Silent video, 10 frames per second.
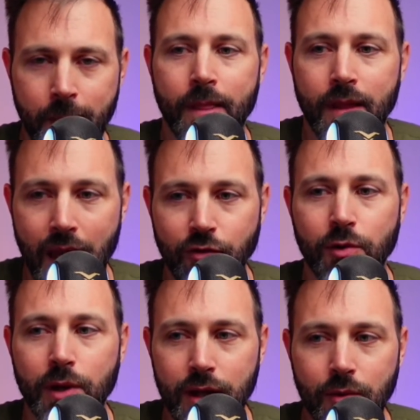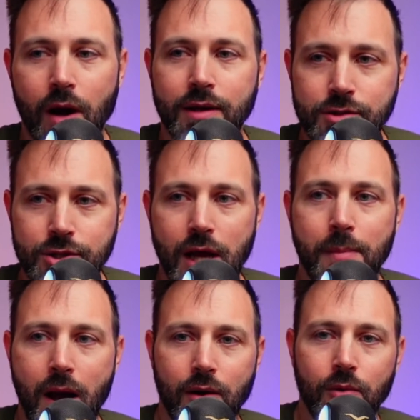if we really wanted to jam
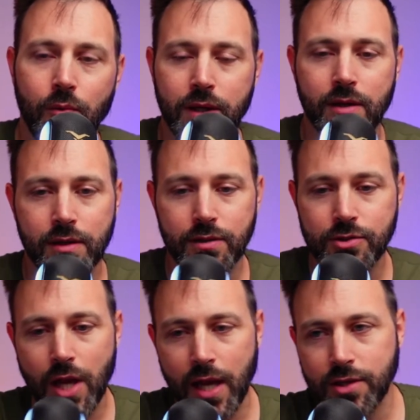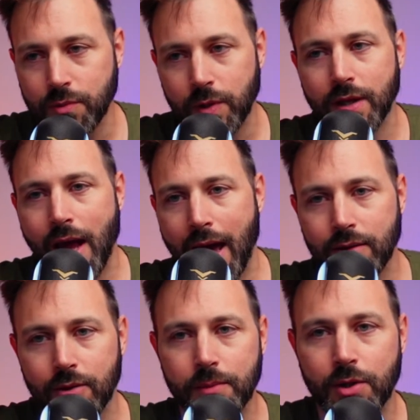out, we could change and we could add a
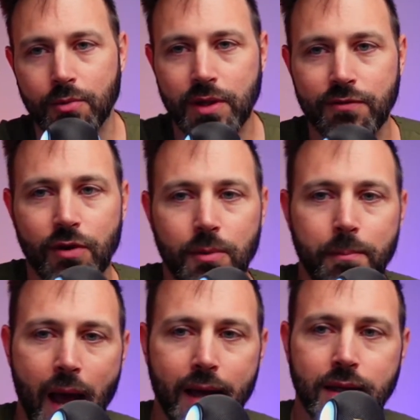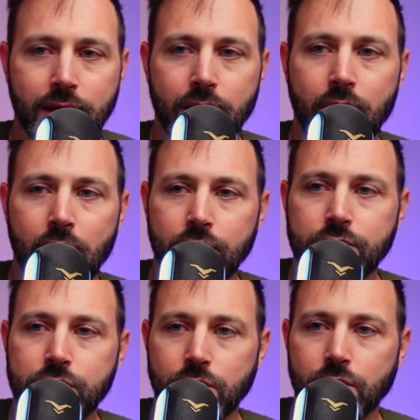little bit of reverb backing
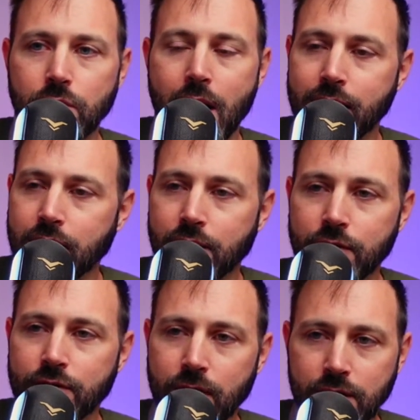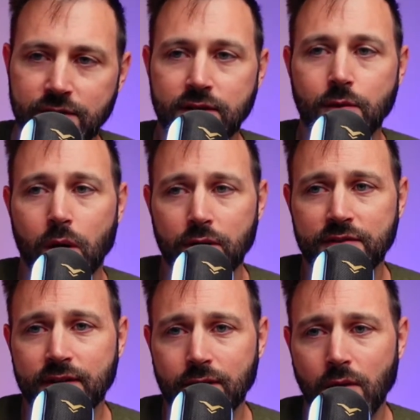to any of the things that you want to
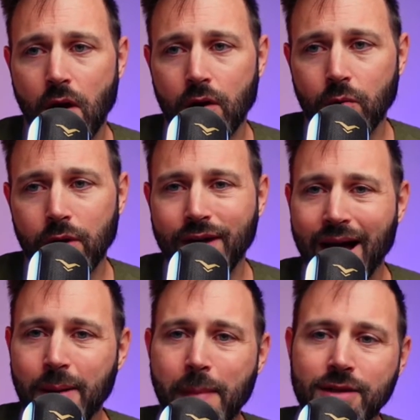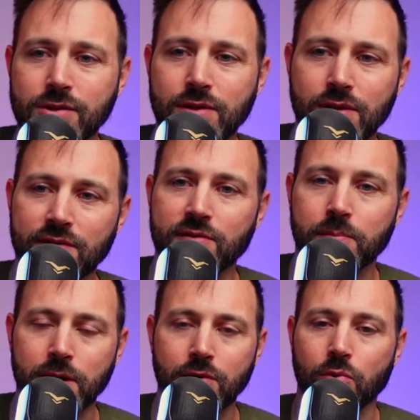sing along with. I imagine this would
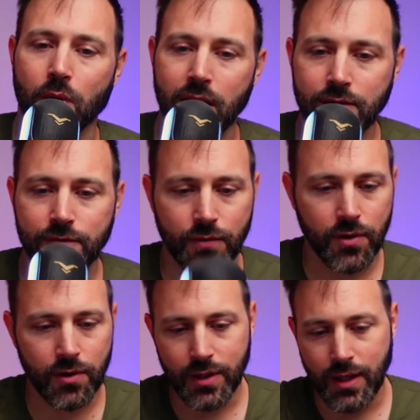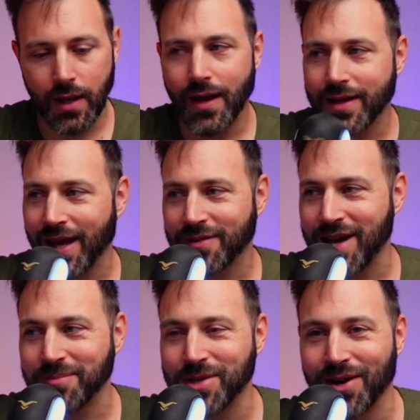be great for, I can't
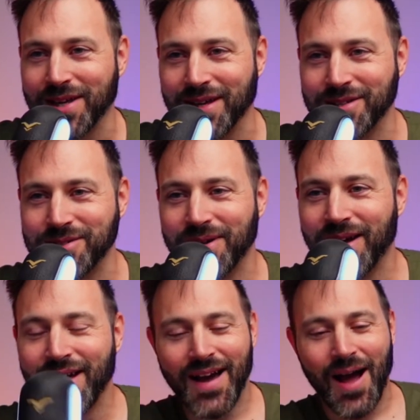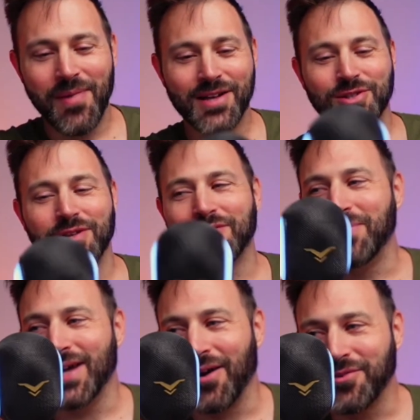stop talking into it. I imagine this would
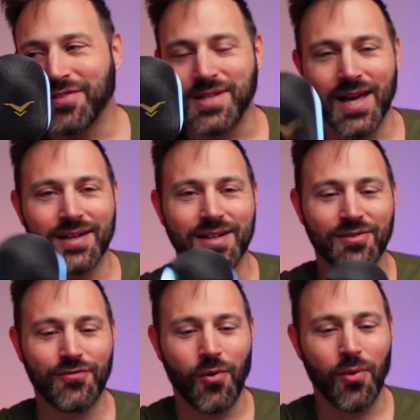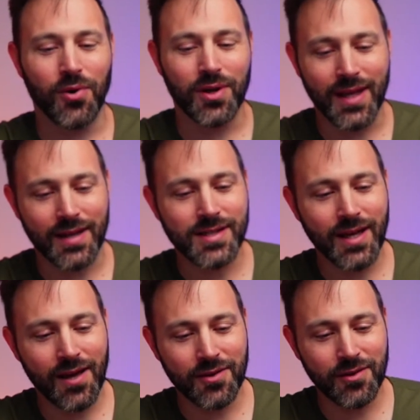be outstanding for
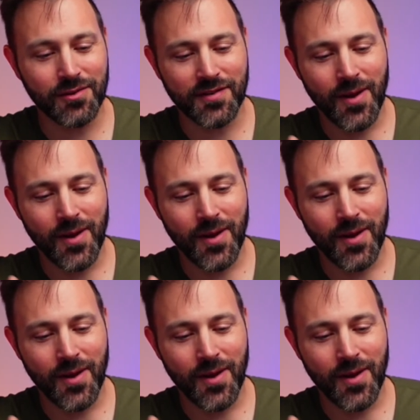get-togethers,